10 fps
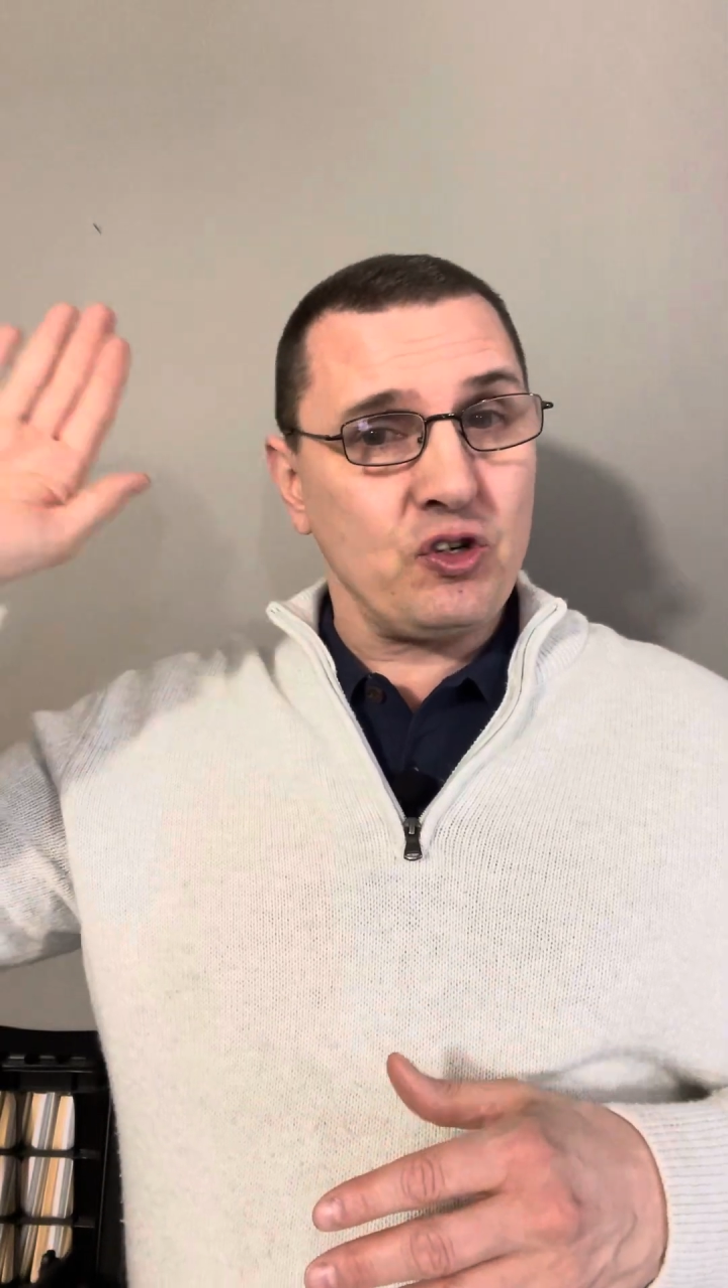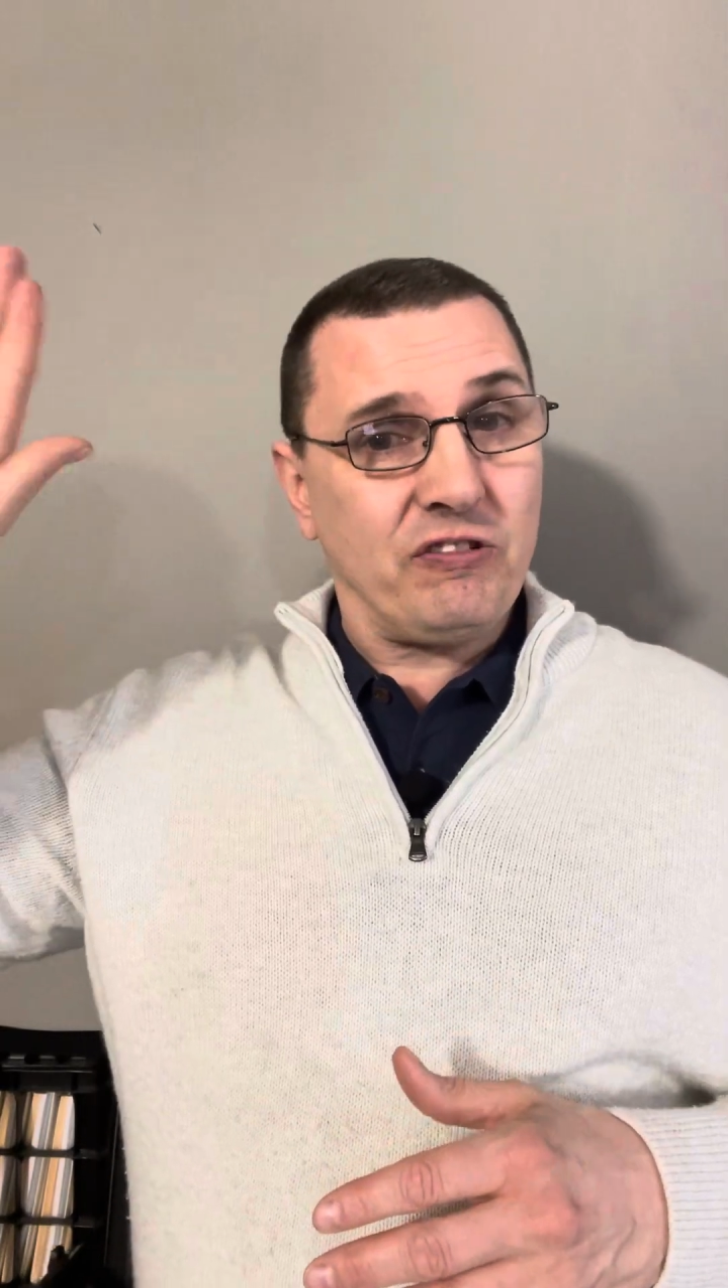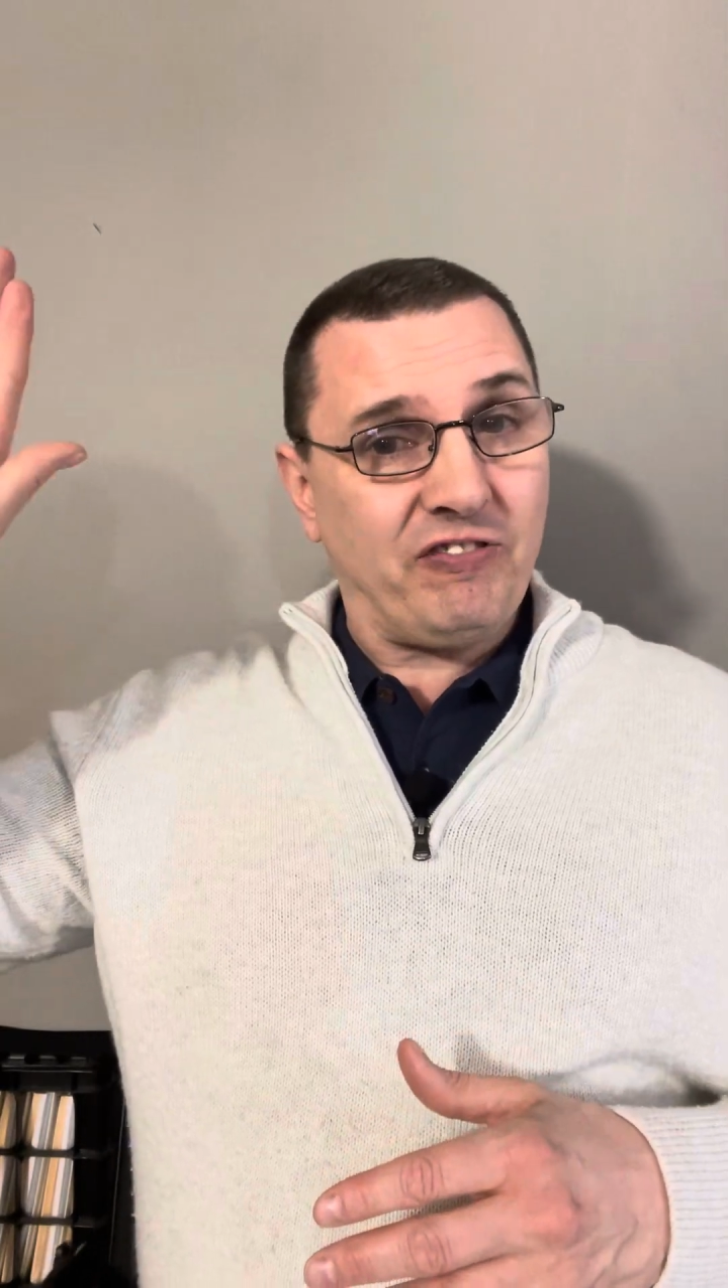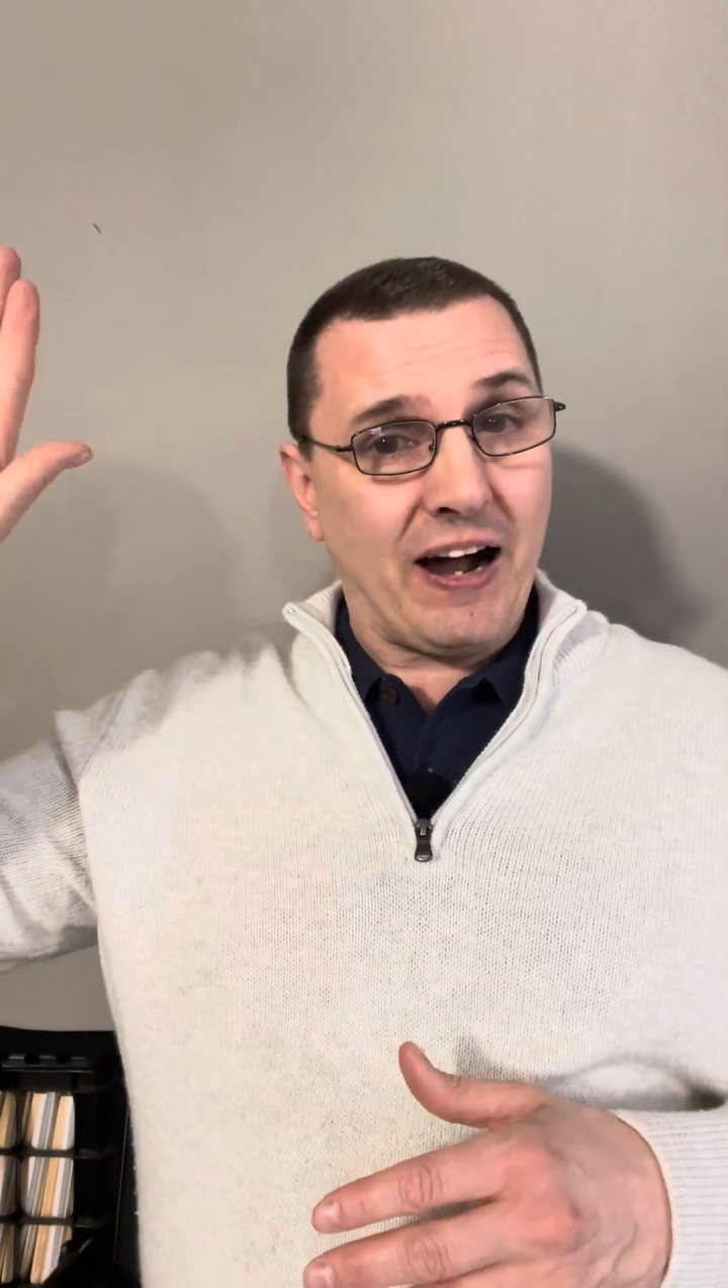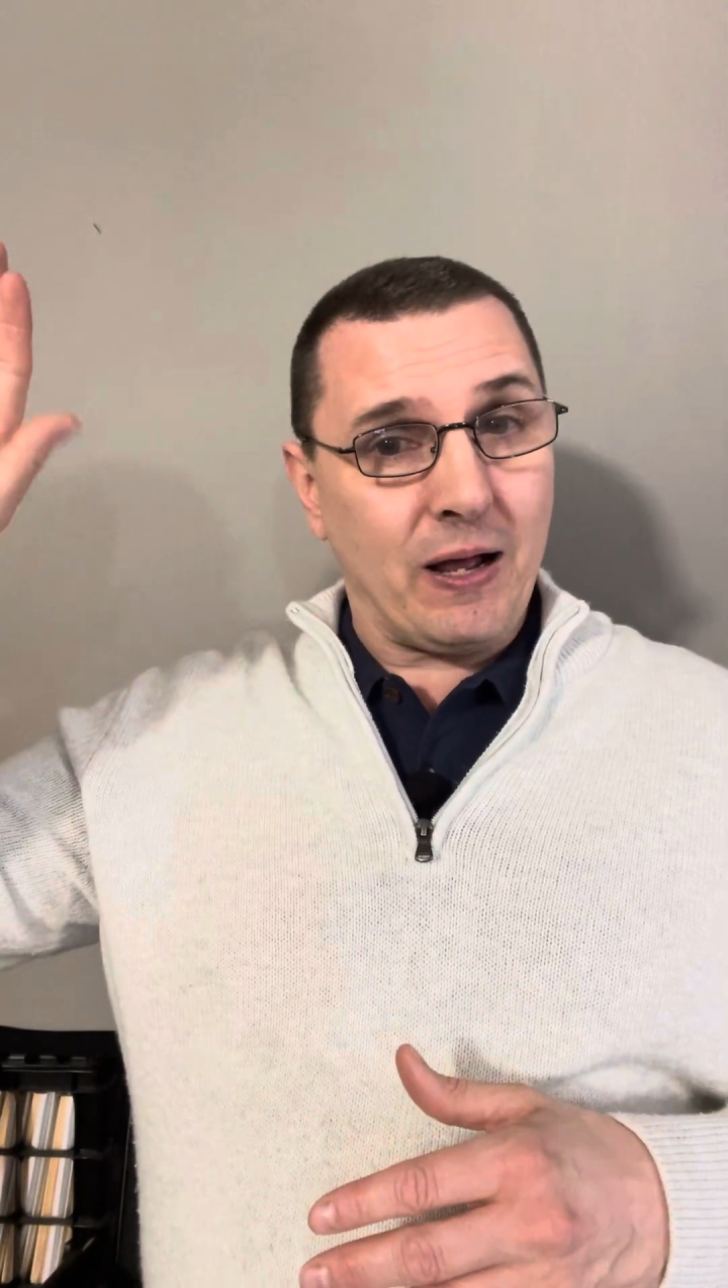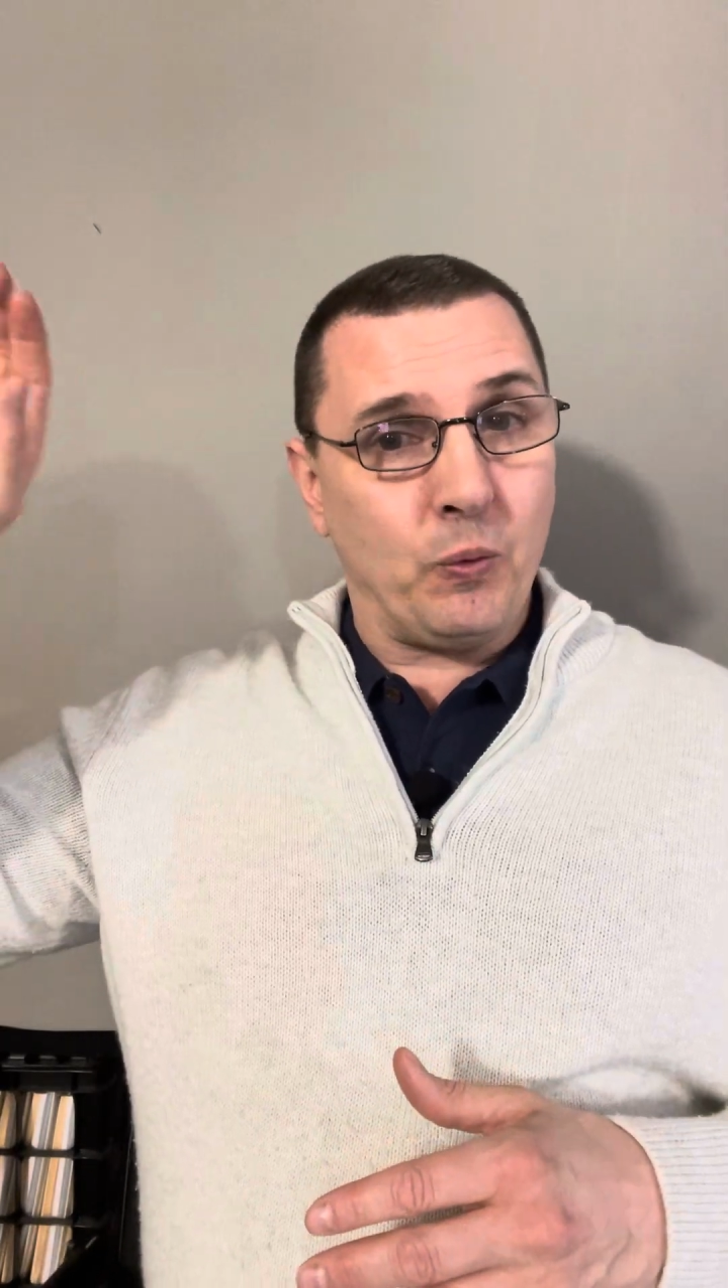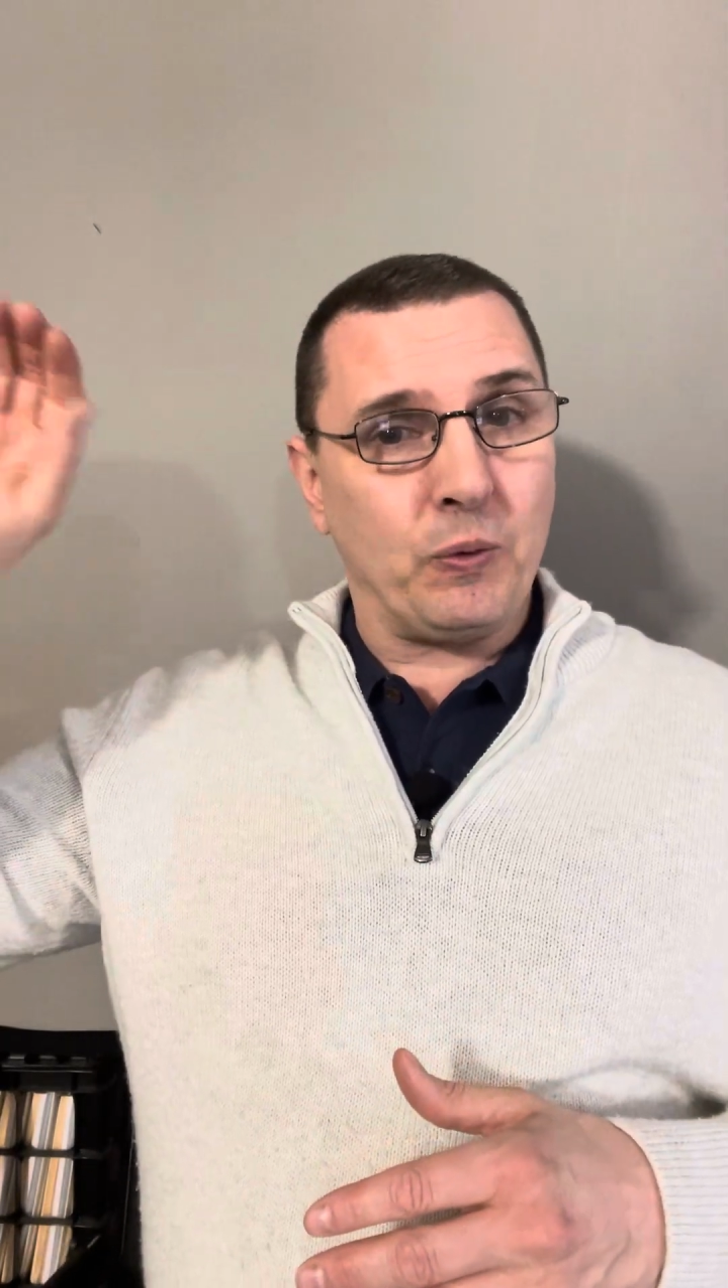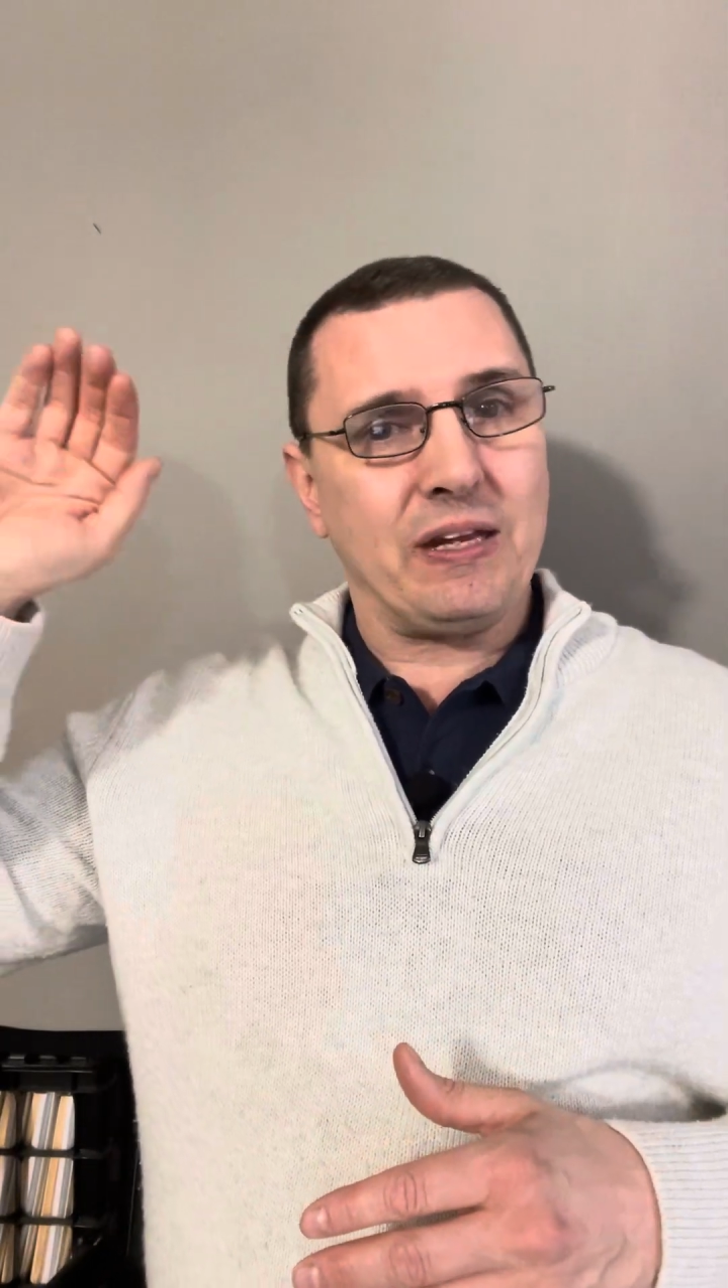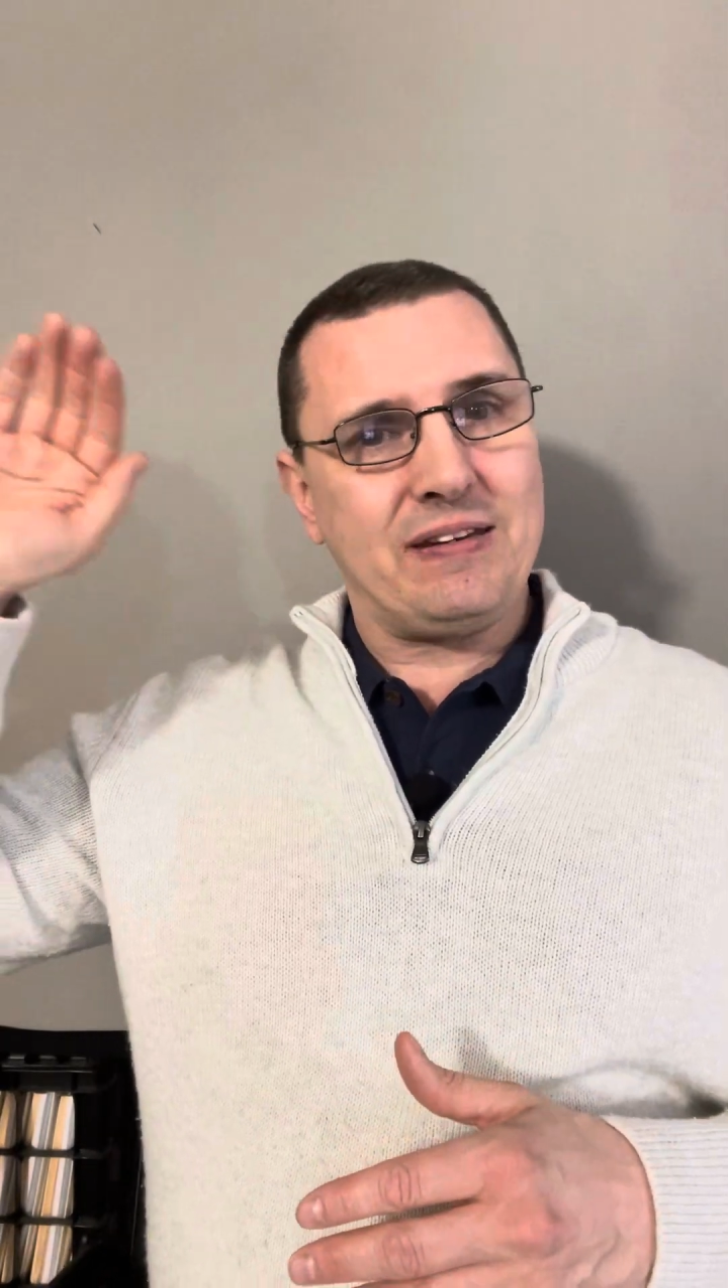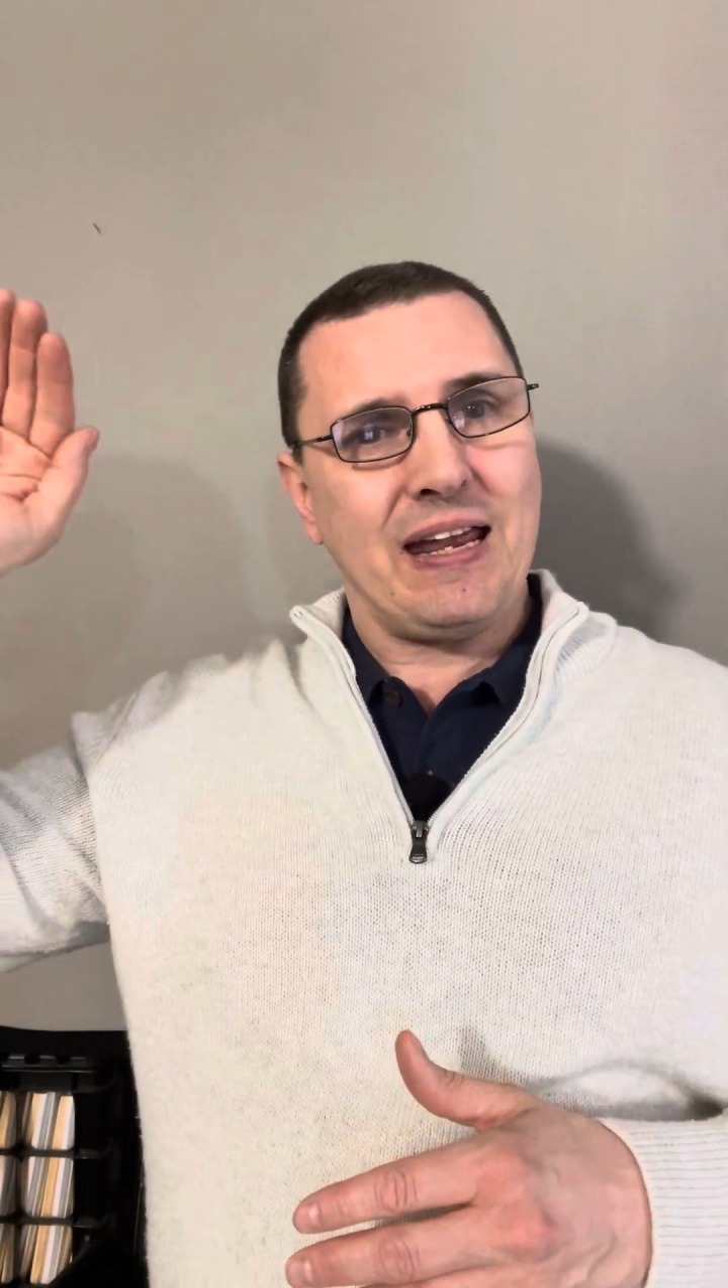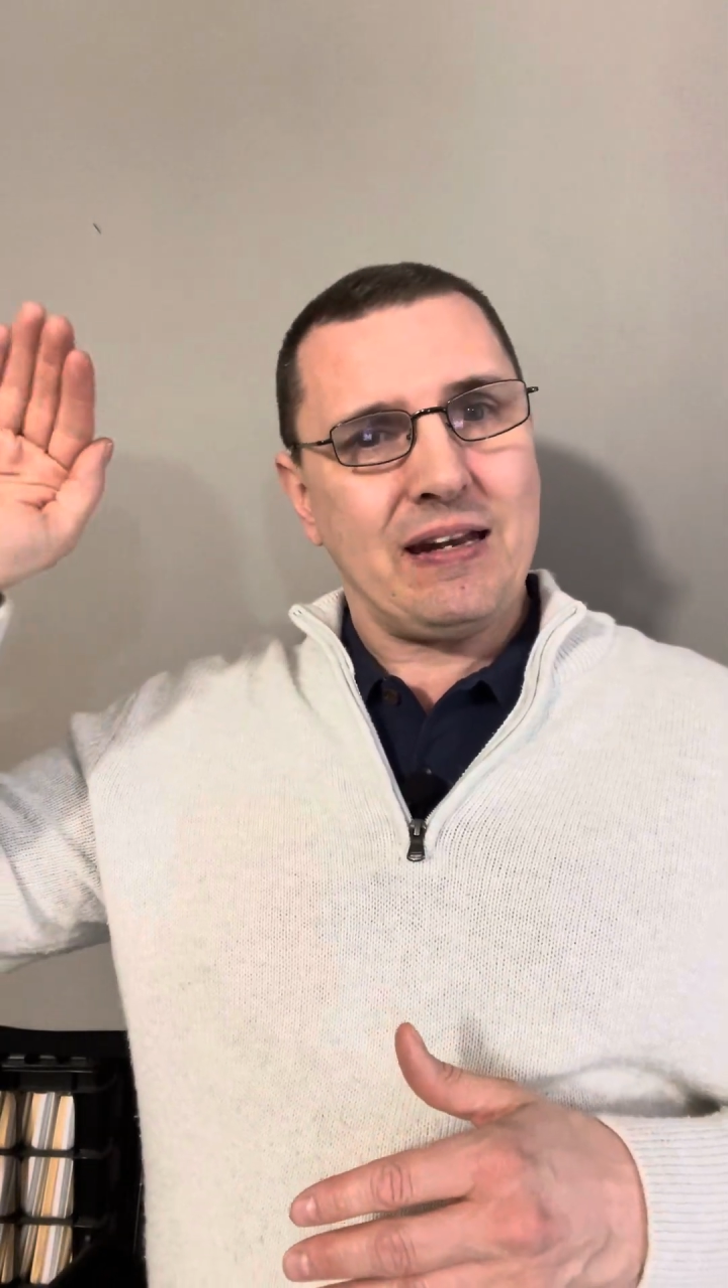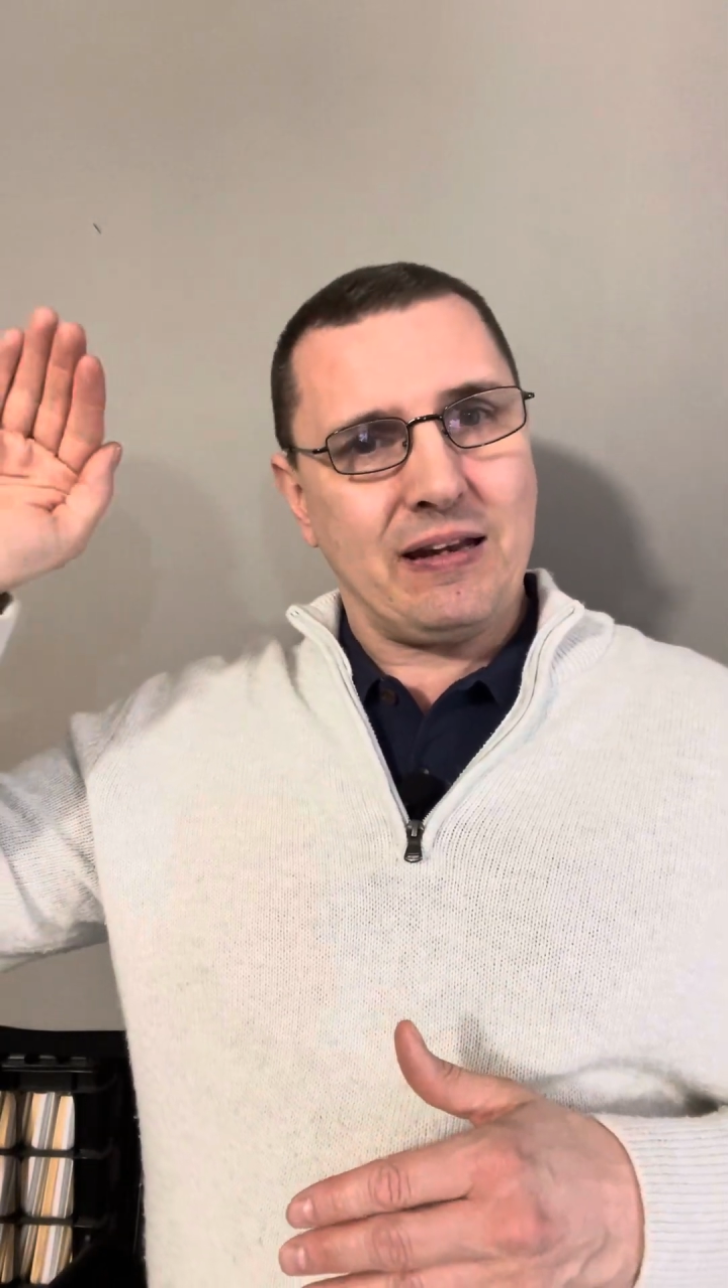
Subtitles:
file with the date